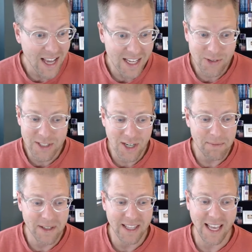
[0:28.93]
So I
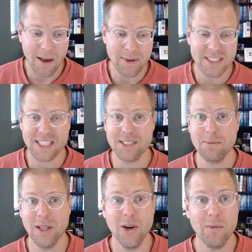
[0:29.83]
dropped it in the comment
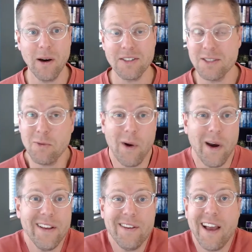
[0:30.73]
section below about just
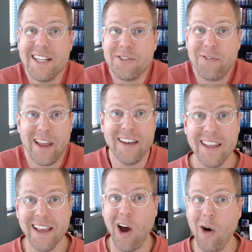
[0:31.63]
where are you guys
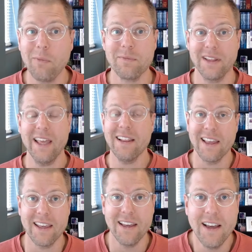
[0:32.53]
finding hope
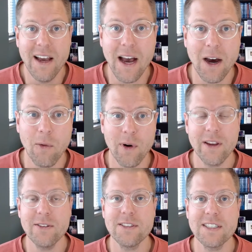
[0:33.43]
lately? Where
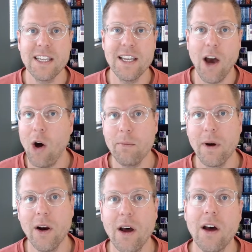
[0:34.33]
do you see
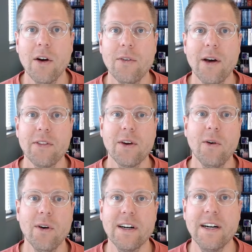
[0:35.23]
hope around the
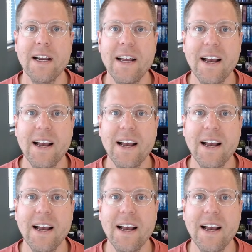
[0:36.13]
corner?